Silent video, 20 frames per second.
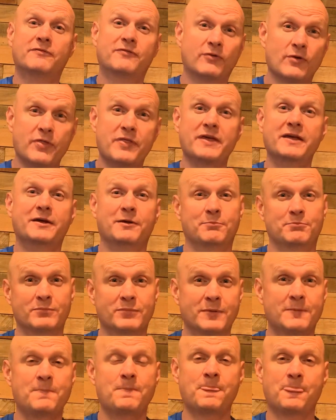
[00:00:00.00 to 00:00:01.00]
for them
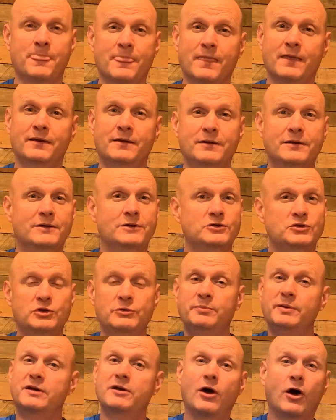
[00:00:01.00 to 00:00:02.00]
to
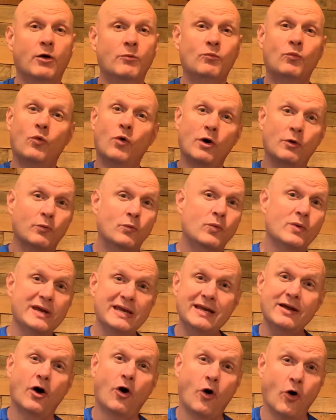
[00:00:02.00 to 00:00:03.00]
become what
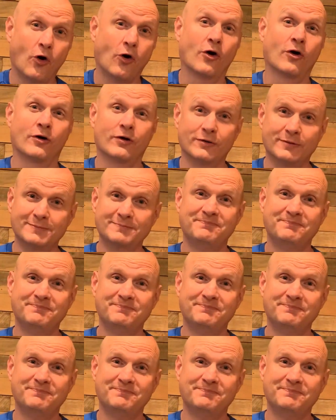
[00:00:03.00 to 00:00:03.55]
we are.